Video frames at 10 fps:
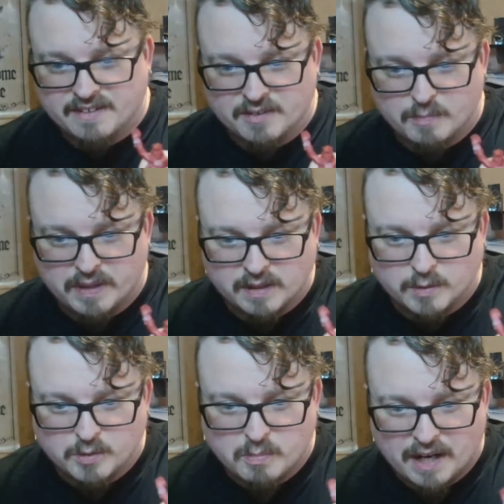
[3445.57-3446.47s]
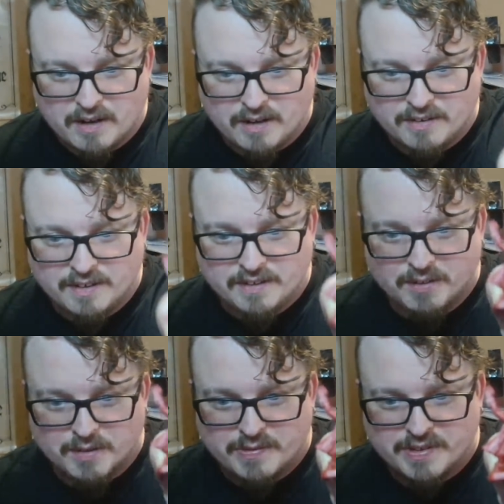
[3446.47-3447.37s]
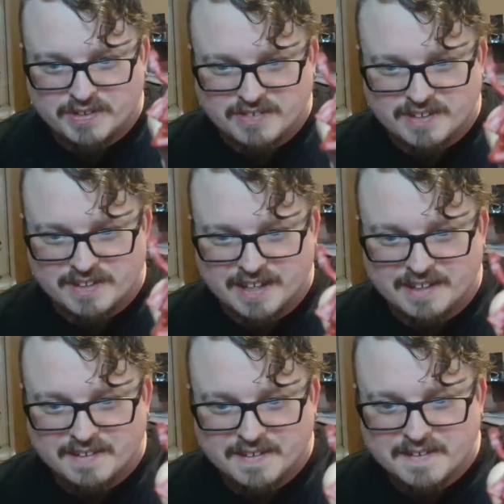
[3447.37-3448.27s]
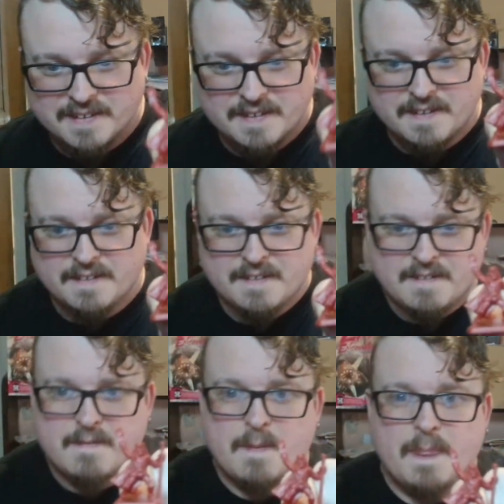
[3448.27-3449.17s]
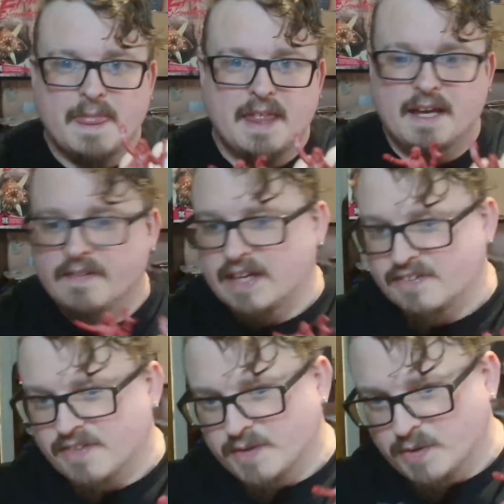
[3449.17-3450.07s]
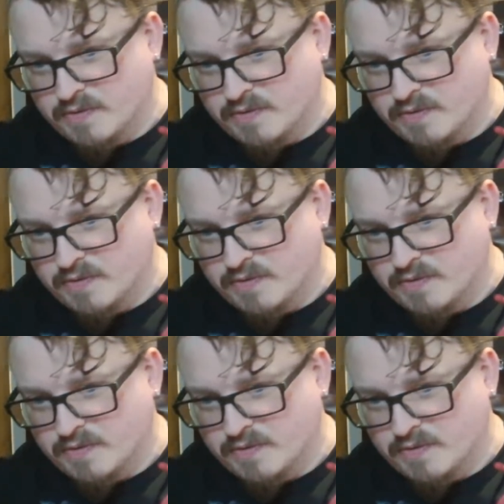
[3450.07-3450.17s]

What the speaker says: has been glued back on. I don't know if you can see that. And that's the new